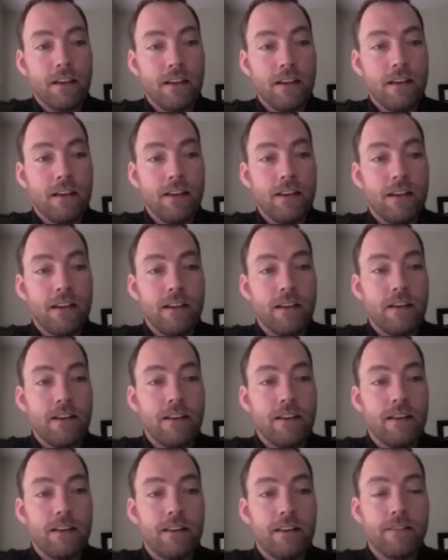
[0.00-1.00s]

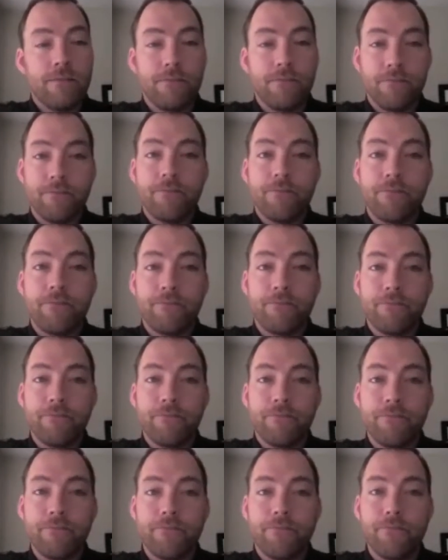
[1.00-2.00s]

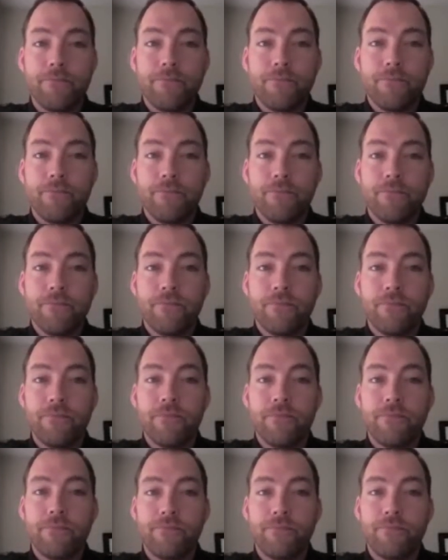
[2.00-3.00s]

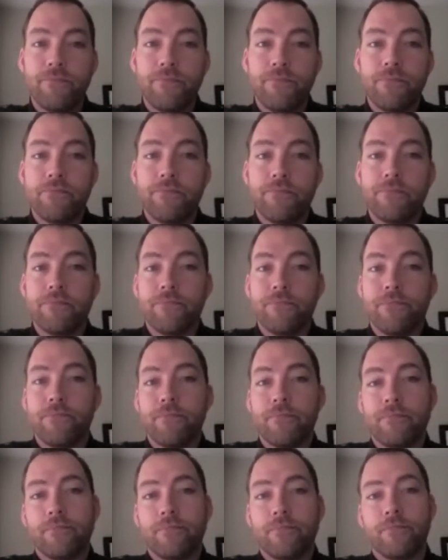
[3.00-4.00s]

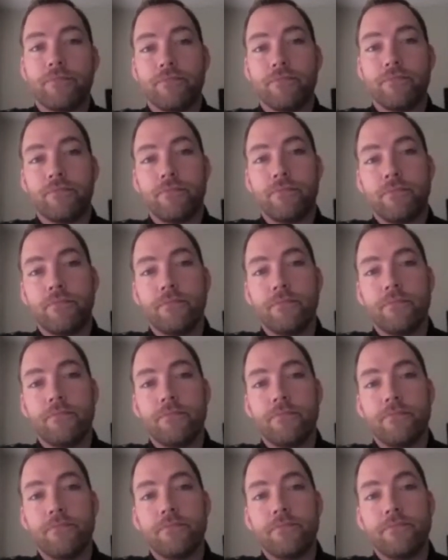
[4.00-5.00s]

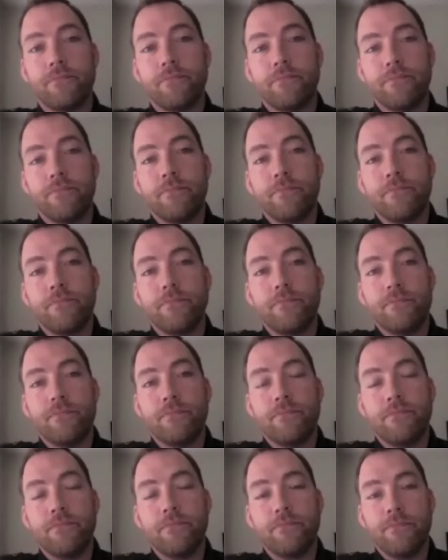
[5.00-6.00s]

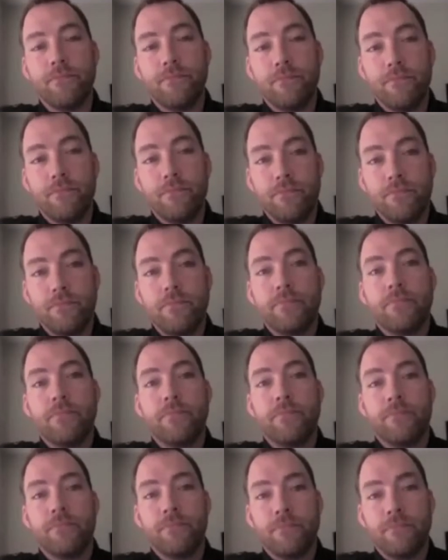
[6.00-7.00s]

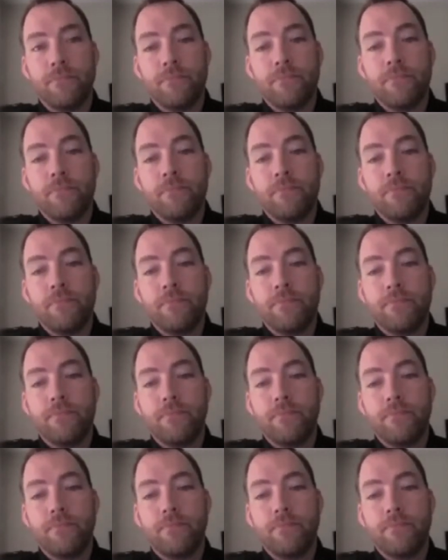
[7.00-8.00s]
(not speaking)